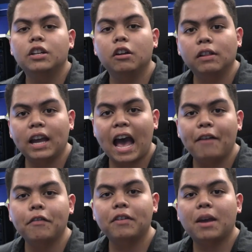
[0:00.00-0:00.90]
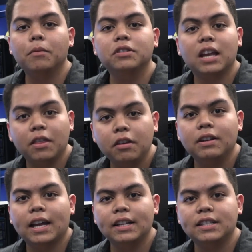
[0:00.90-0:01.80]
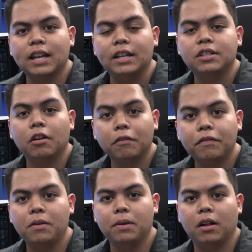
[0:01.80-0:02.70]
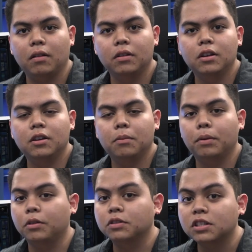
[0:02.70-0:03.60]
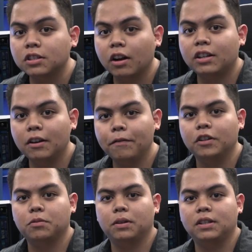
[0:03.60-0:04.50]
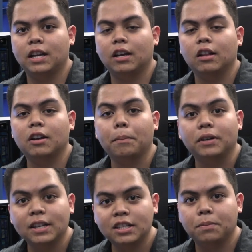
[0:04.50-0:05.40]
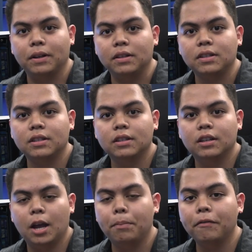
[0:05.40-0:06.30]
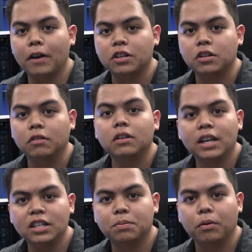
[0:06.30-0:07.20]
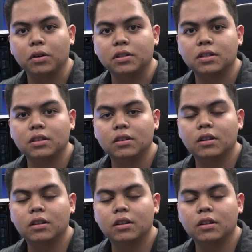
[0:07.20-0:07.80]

Nearly half of gamers in the United States are female, but there's a stark difference when you take a look at participants in professional esports.